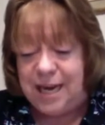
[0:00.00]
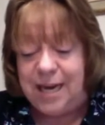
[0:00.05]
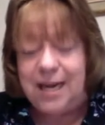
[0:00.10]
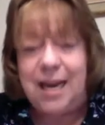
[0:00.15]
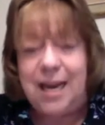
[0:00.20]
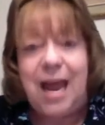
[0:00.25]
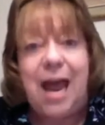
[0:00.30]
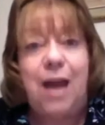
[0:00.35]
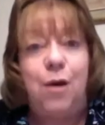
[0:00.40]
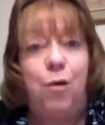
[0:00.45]

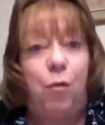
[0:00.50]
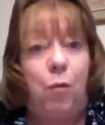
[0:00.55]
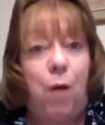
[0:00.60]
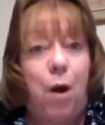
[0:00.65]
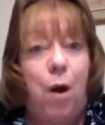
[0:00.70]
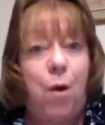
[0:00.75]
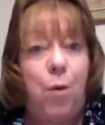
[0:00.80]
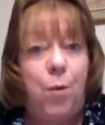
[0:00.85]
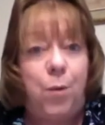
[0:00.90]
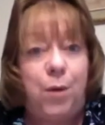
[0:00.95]
had
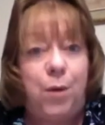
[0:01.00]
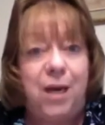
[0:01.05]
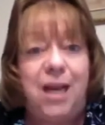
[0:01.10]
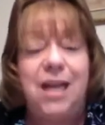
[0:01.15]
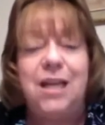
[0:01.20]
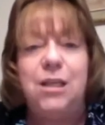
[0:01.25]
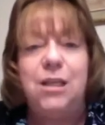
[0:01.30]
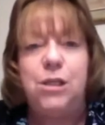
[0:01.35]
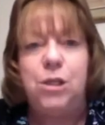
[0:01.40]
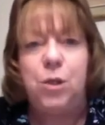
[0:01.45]
grown
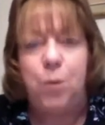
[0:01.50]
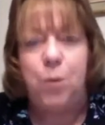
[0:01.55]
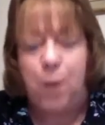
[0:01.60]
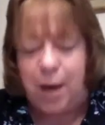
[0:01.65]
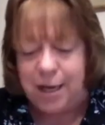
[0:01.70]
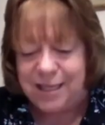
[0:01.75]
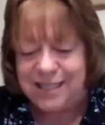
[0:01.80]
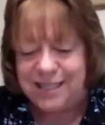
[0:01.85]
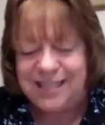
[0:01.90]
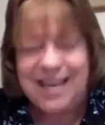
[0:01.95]
into
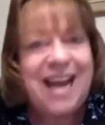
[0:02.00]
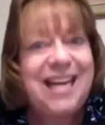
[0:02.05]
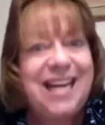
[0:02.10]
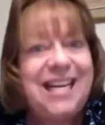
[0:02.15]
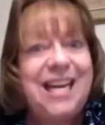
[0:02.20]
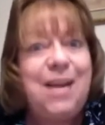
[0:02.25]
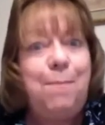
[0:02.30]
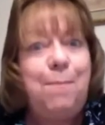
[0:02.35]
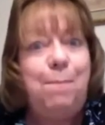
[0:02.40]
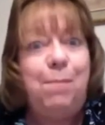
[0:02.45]
a
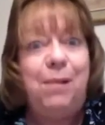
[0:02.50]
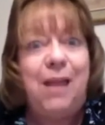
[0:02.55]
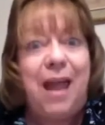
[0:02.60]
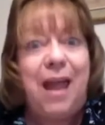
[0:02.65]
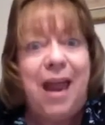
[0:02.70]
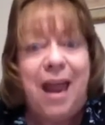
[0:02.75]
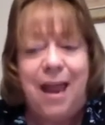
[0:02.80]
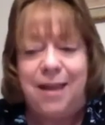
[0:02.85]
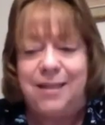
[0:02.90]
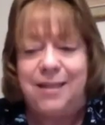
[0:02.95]
tiny
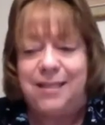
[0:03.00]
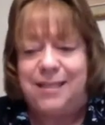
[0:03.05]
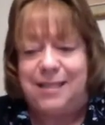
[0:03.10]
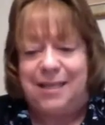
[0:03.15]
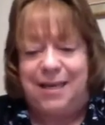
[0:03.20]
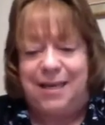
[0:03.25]
plant.